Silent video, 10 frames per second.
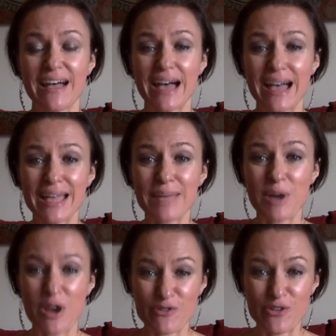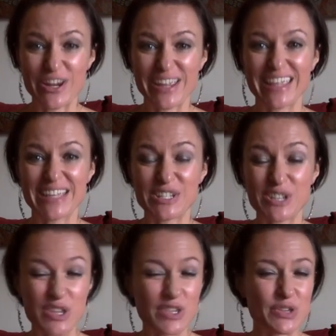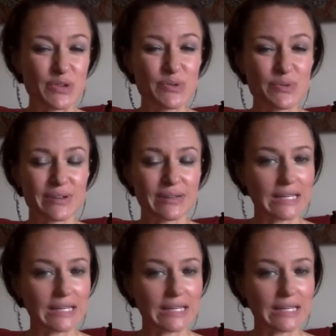I am offering it to you